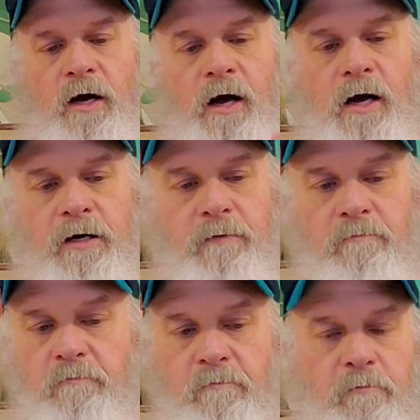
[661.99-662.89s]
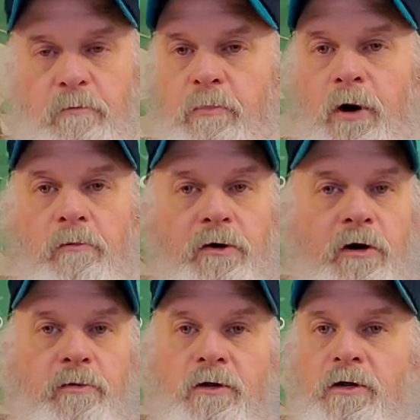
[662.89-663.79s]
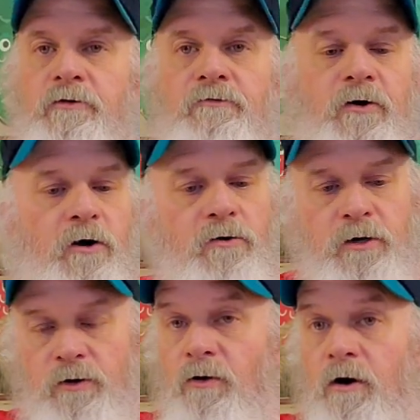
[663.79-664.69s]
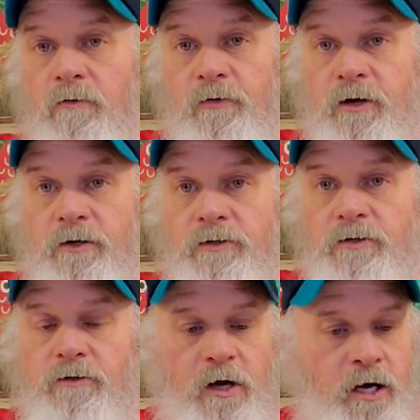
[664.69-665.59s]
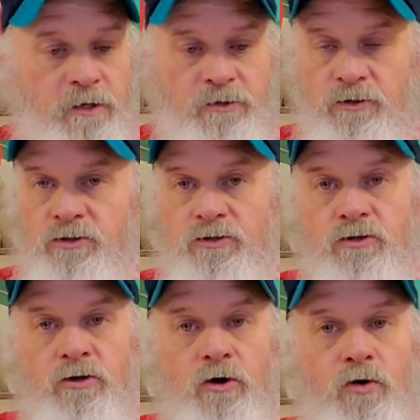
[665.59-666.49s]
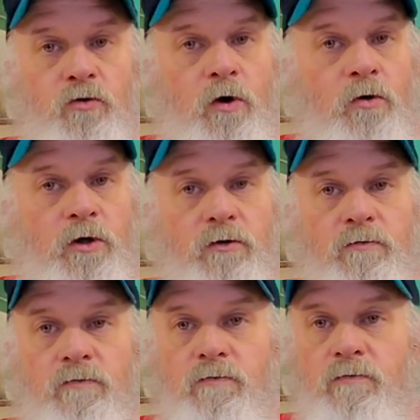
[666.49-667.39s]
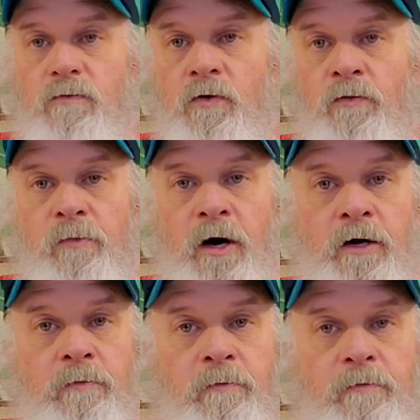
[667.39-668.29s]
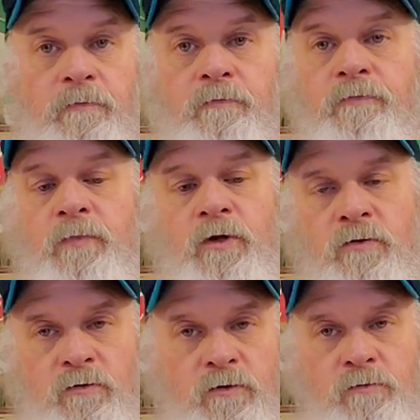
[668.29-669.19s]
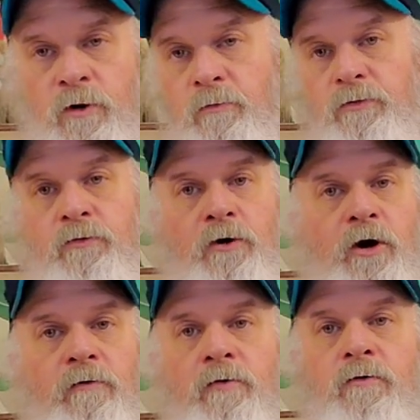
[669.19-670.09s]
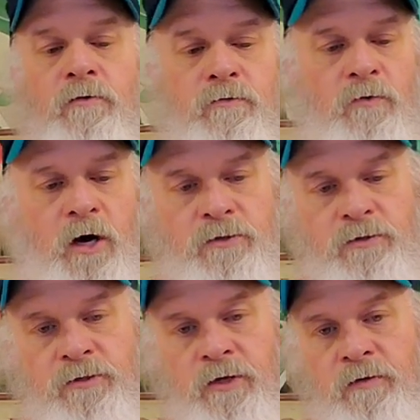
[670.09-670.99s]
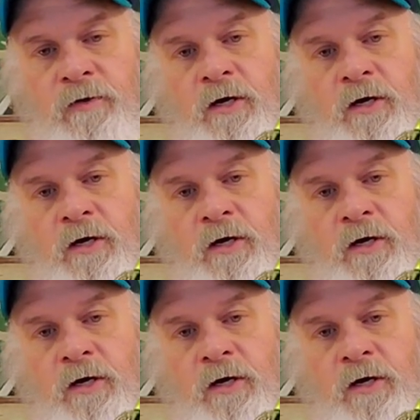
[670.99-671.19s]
I could pump it up and let it fall like a crawfish. I could just slow roll it on the bottom, bump through cover and rocks and stuff,